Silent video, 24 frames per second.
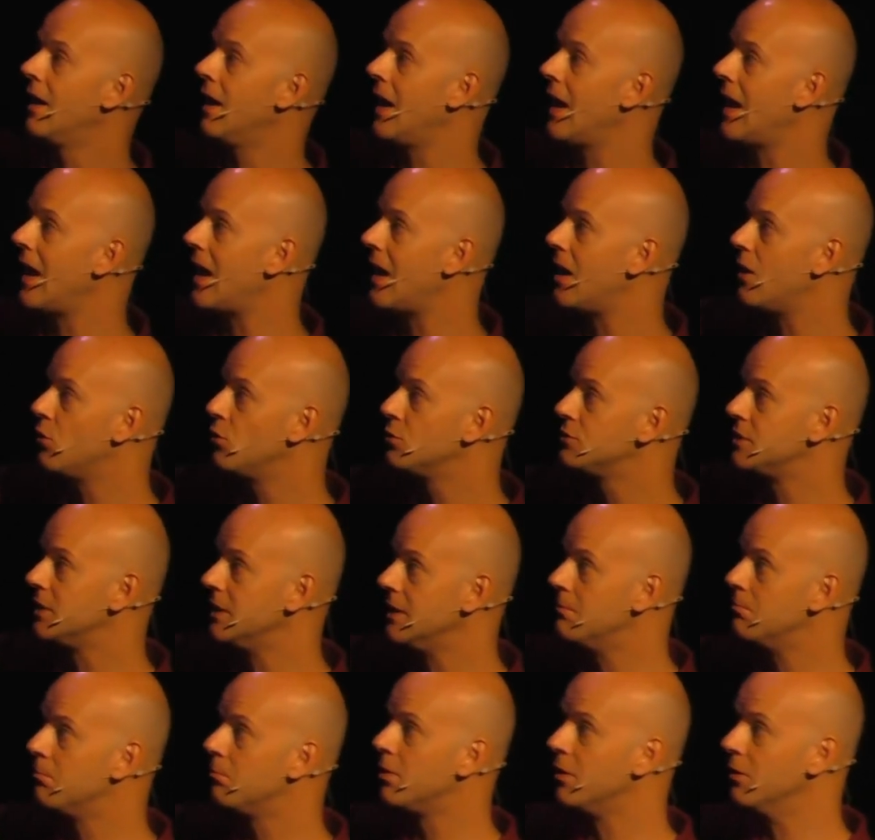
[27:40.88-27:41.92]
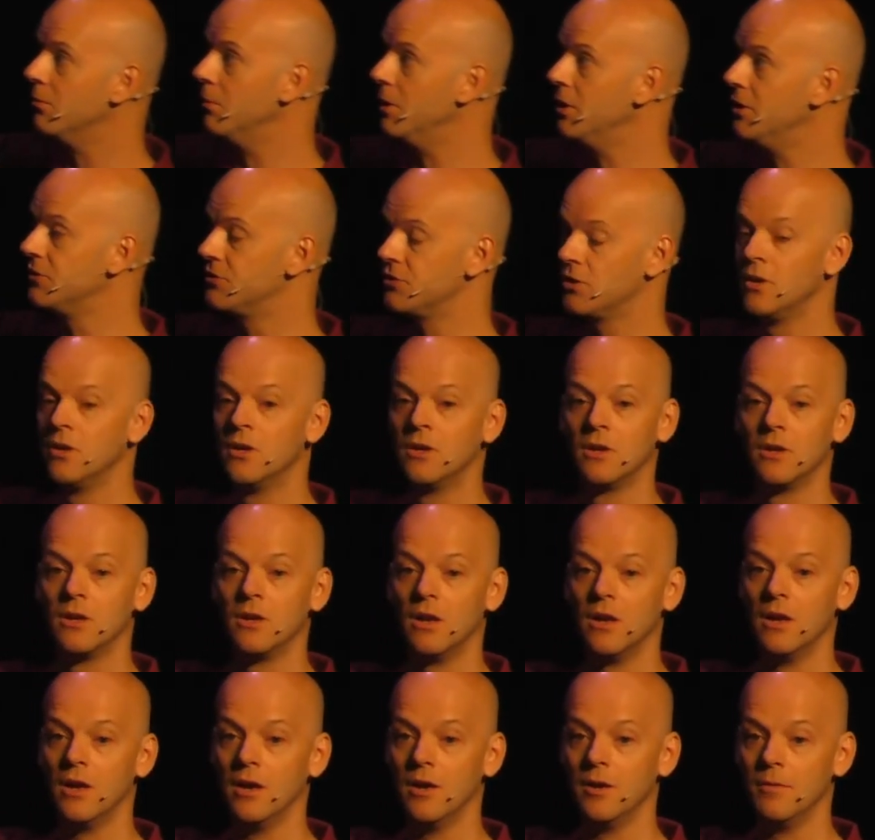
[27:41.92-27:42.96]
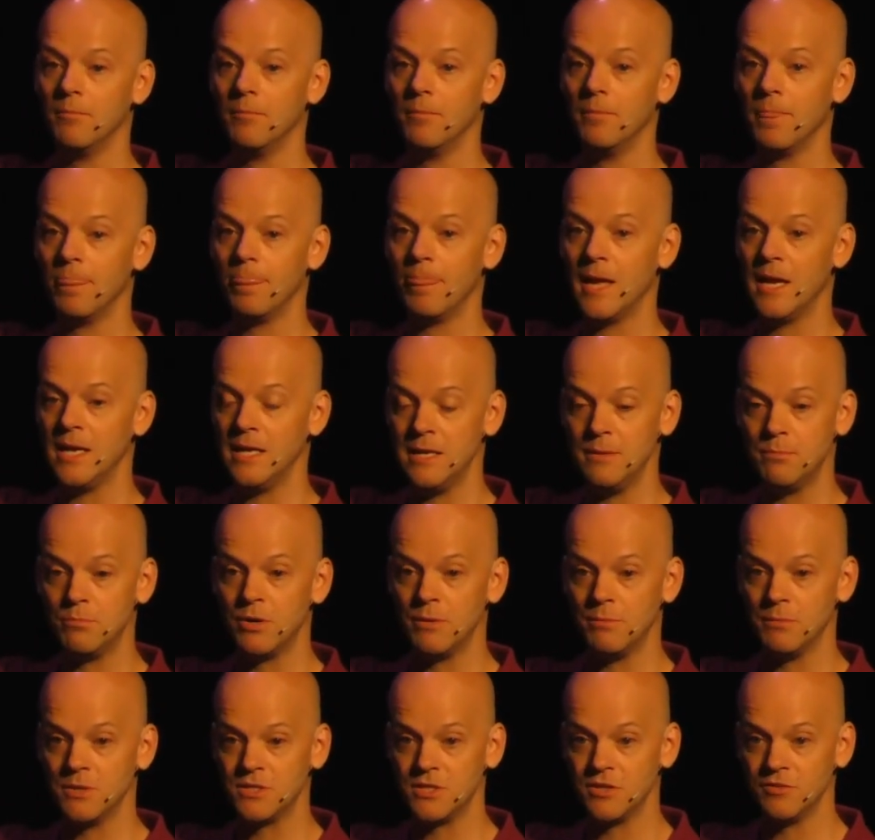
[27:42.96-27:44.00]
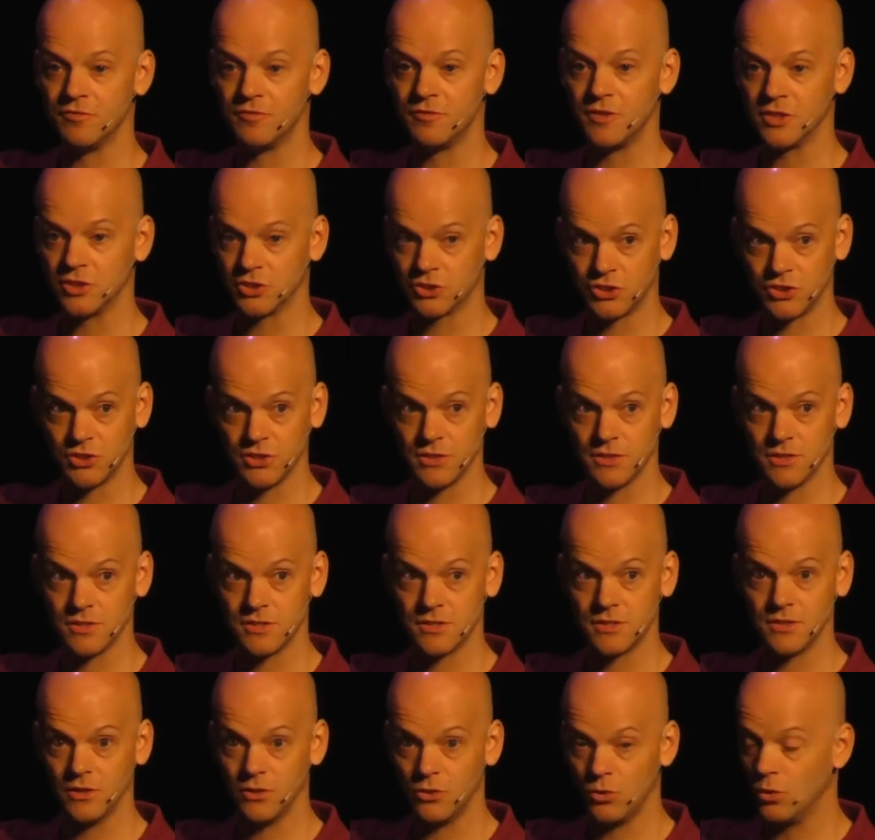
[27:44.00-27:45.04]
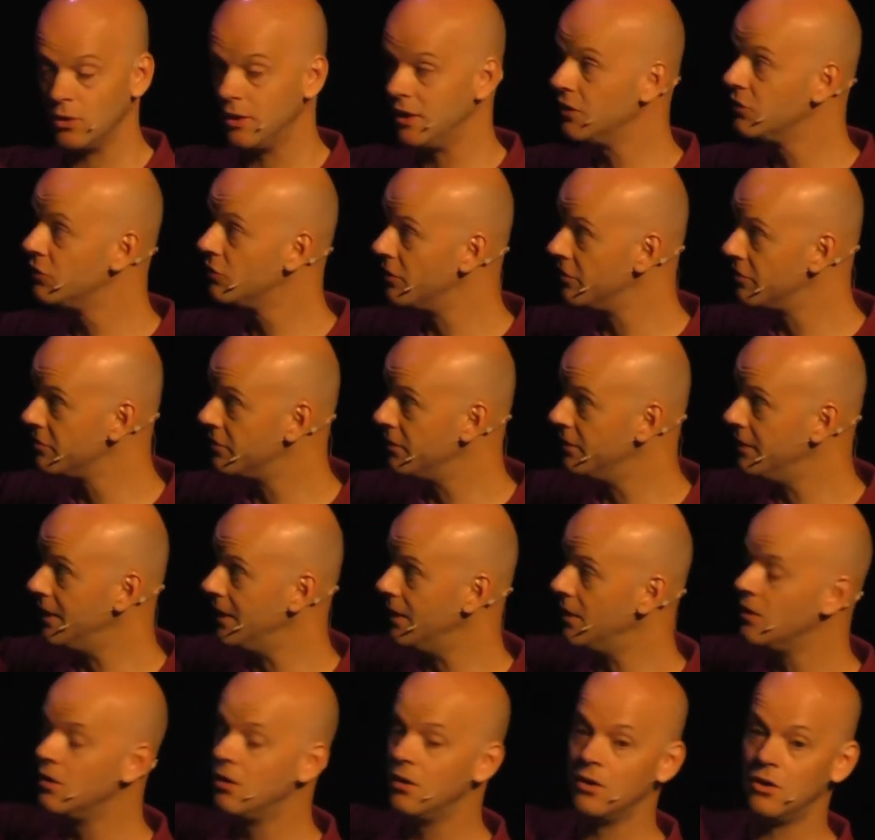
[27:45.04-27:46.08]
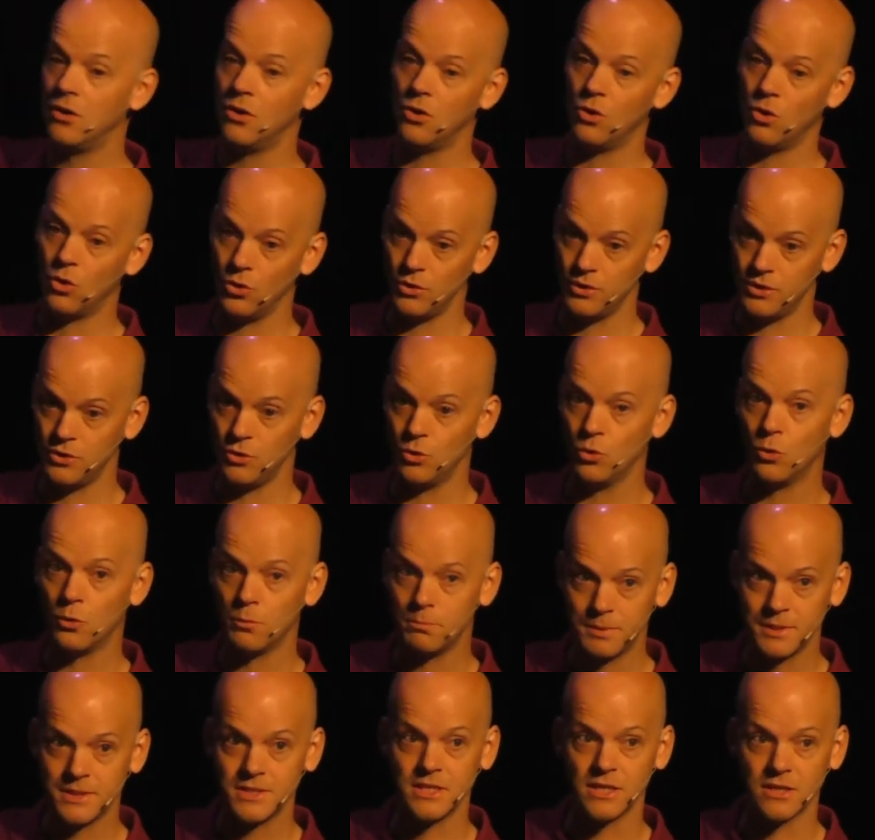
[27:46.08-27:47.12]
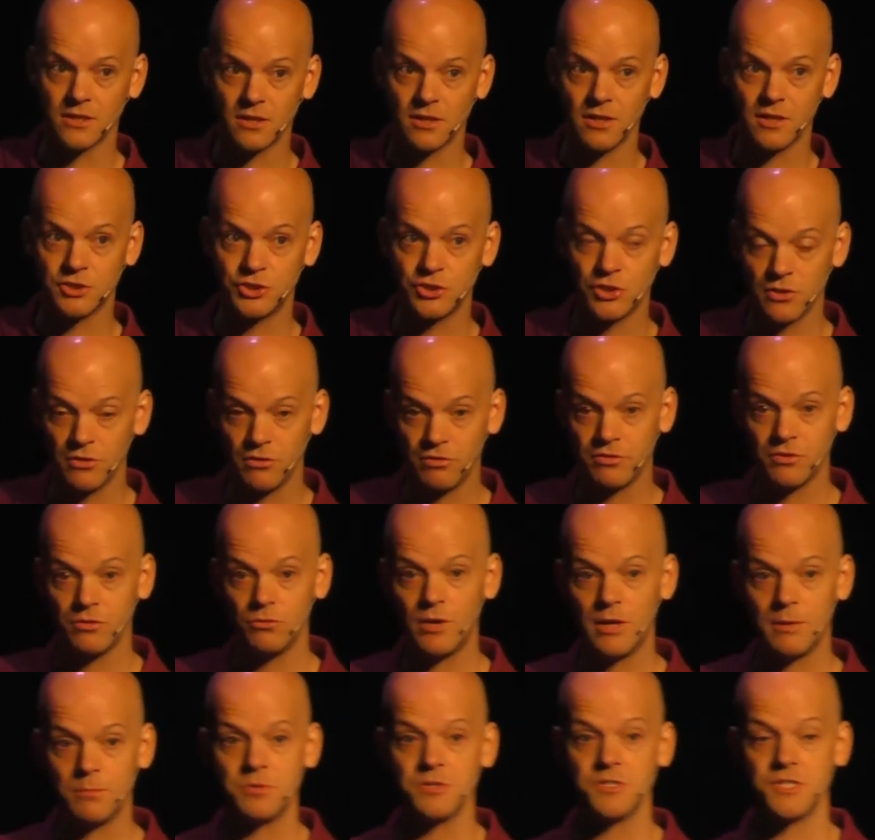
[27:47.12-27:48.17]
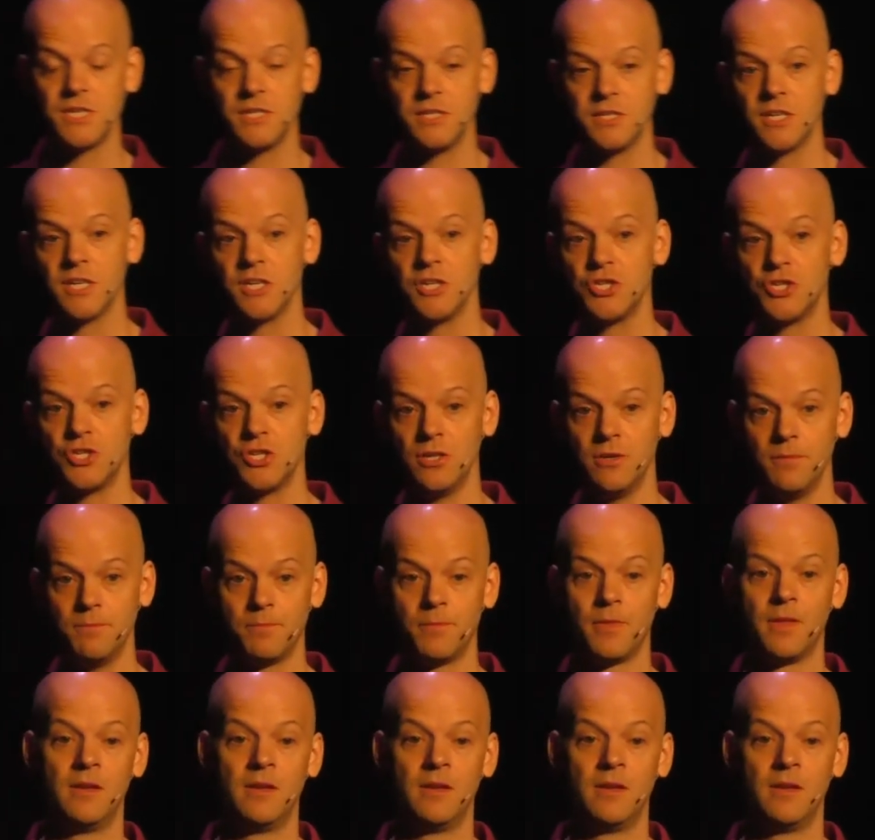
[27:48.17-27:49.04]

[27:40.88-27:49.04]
how to implement any primitive functions that you're interested in on your particular chosen representation.